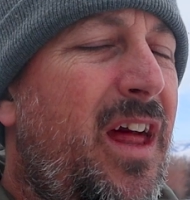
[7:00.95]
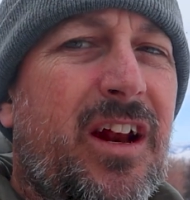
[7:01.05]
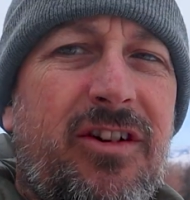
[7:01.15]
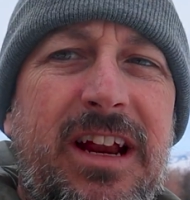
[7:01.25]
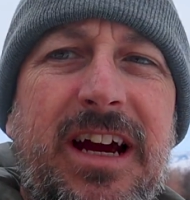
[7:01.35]
had a
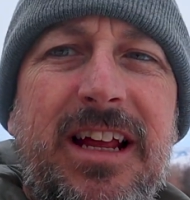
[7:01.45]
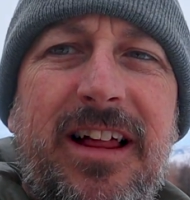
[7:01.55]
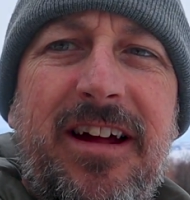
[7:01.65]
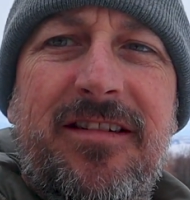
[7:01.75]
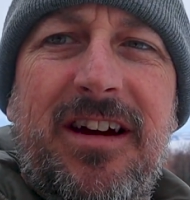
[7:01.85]
great night
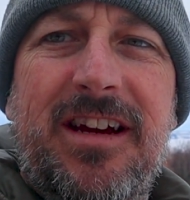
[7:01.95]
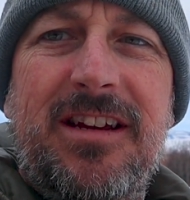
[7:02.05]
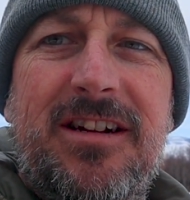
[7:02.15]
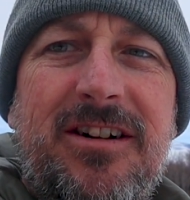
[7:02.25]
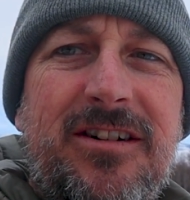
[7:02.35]
last
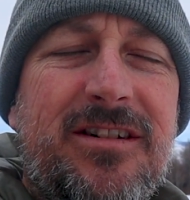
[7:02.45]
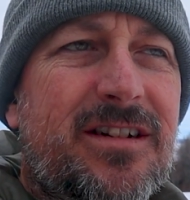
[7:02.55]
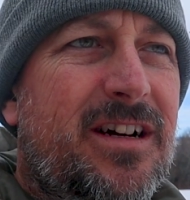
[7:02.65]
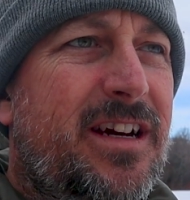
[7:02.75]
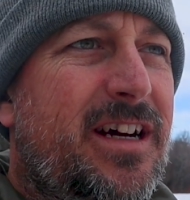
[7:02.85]
night.
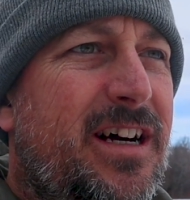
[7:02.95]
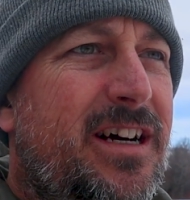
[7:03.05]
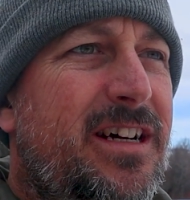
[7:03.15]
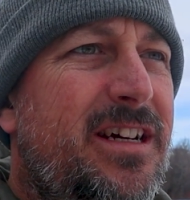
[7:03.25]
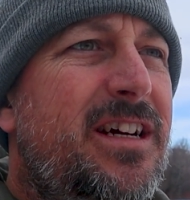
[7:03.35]

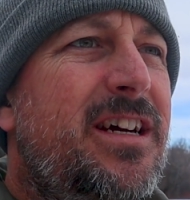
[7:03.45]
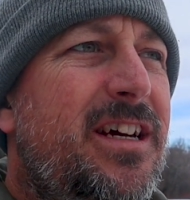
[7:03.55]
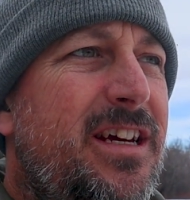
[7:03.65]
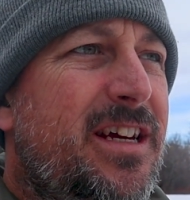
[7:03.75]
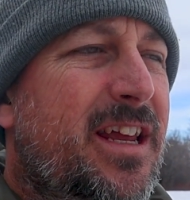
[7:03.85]
I
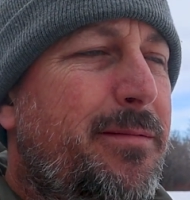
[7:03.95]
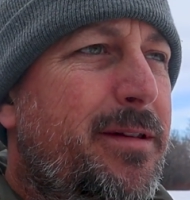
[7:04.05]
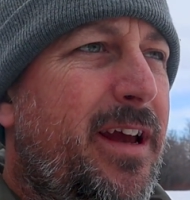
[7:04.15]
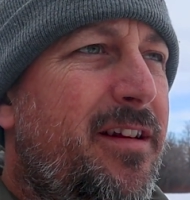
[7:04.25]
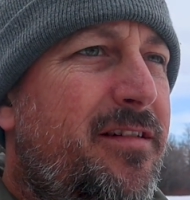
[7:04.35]
got my
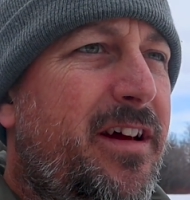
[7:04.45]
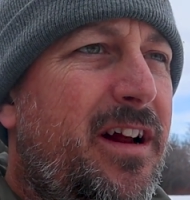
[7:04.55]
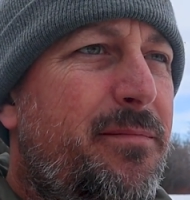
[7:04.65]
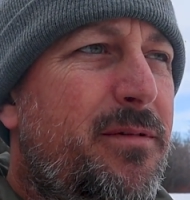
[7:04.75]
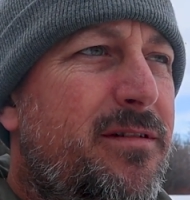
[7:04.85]
tent set
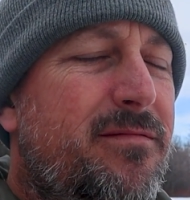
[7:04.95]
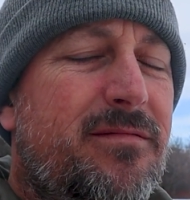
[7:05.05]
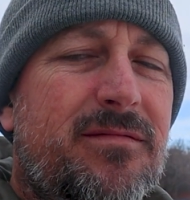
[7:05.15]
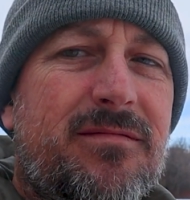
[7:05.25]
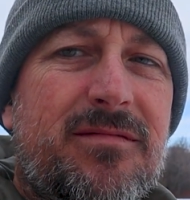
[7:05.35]
up
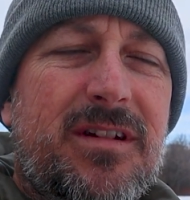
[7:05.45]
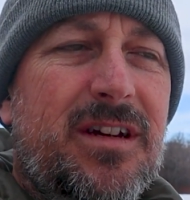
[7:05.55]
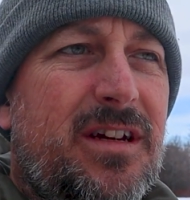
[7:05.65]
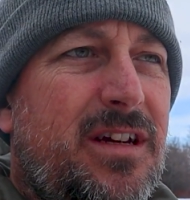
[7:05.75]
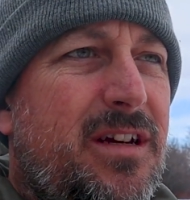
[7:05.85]
and
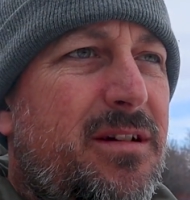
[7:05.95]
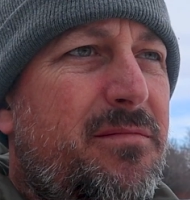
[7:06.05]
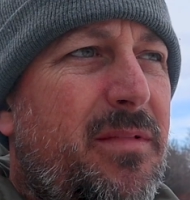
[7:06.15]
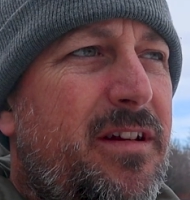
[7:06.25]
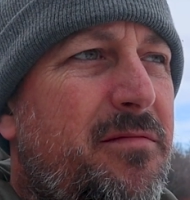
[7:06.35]

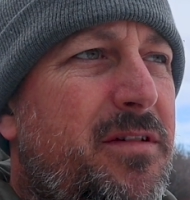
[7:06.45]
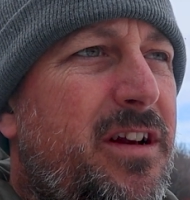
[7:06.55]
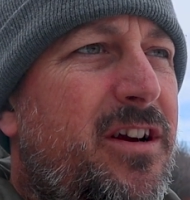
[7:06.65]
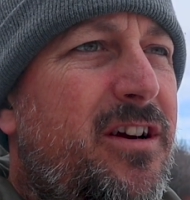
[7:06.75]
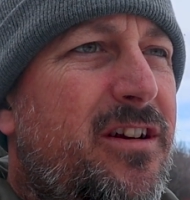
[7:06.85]
made some
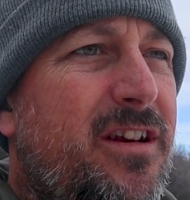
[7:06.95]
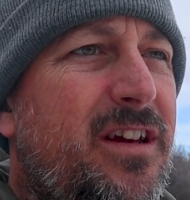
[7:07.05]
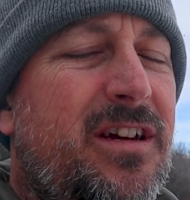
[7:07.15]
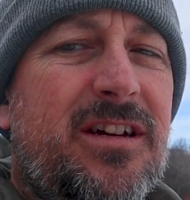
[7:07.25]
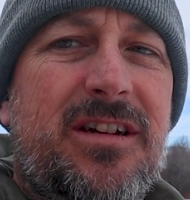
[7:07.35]
dinner and
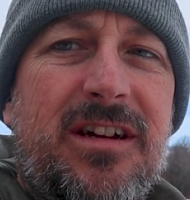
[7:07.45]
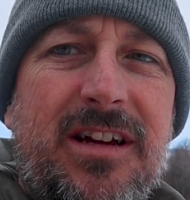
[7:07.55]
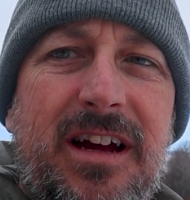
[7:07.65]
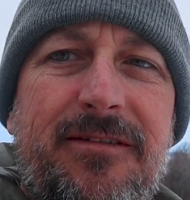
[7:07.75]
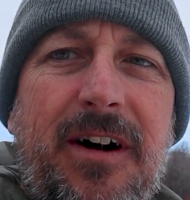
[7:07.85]

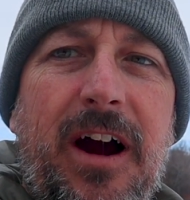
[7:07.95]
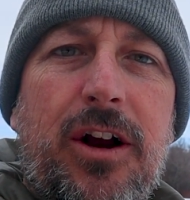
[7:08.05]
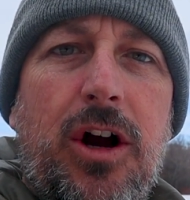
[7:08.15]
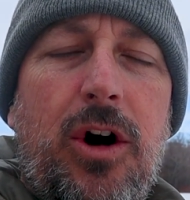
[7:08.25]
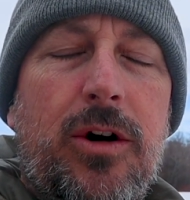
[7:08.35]
got a
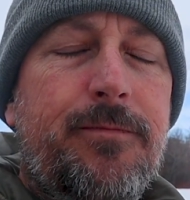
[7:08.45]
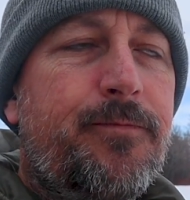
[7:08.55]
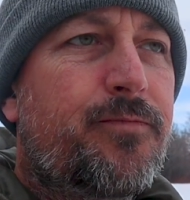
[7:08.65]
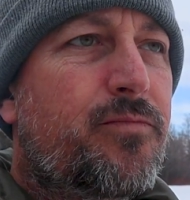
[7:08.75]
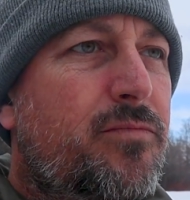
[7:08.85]
fire going.
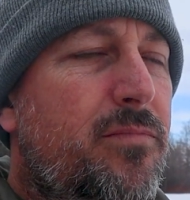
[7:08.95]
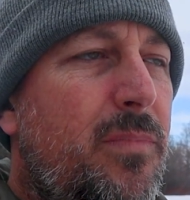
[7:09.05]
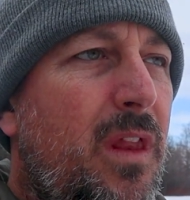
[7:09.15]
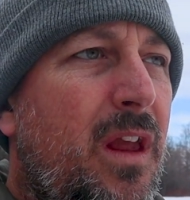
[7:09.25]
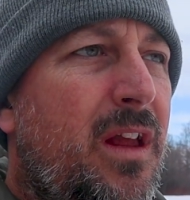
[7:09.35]

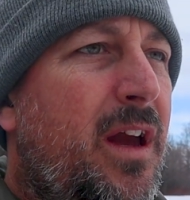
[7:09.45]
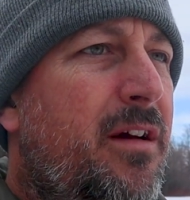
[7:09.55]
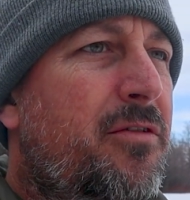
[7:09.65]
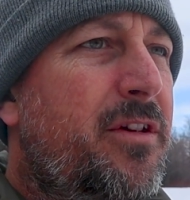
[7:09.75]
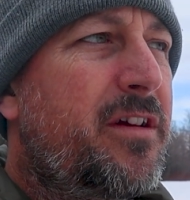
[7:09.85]
Got
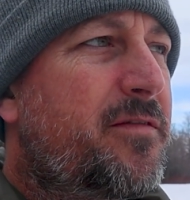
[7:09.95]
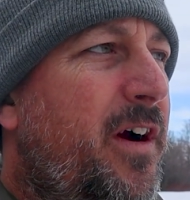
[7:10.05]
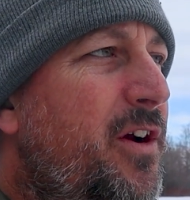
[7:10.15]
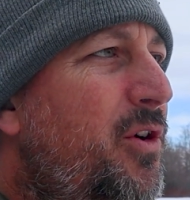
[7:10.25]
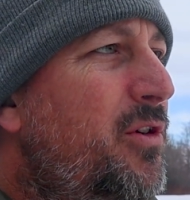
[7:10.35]
a real nice
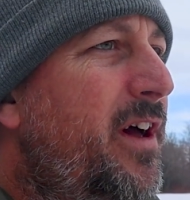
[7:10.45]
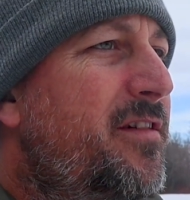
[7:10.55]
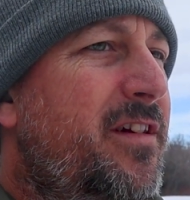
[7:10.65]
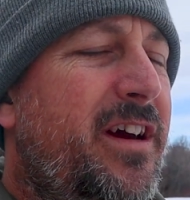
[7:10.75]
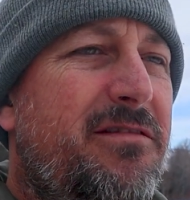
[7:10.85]
fire going
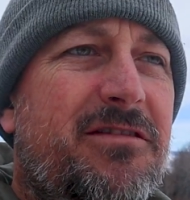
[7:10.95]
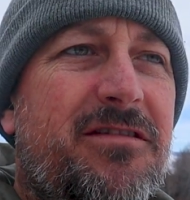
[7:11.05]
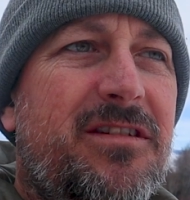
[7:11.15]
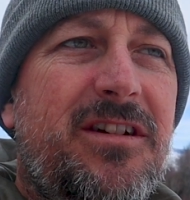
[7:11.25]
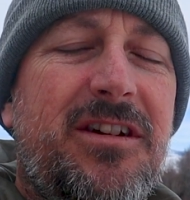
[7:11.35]
last night, and
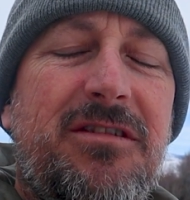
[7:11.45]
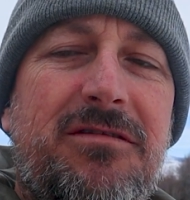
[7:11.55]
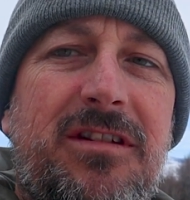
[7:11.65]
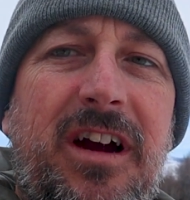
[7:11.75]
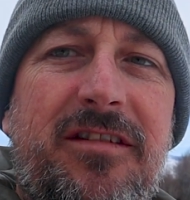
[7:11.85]
just
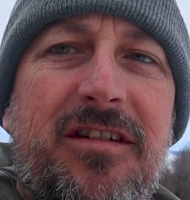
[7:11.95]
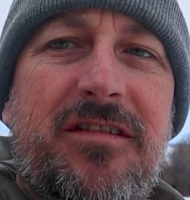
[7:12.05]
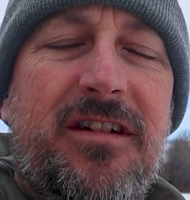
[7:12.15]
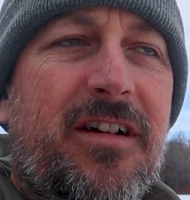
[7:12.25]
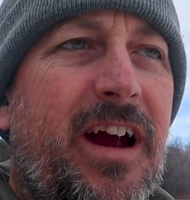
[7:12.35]
it's nice to
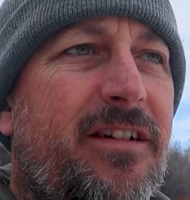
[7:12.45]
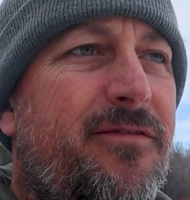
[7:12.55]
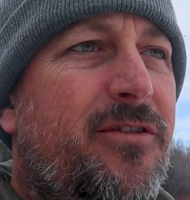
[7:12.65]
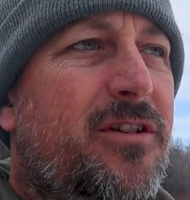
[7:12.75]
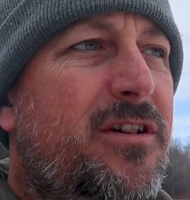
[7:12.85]
sit around
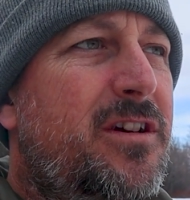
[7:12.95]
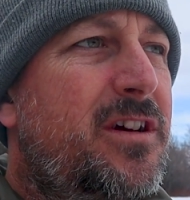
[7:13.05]
for a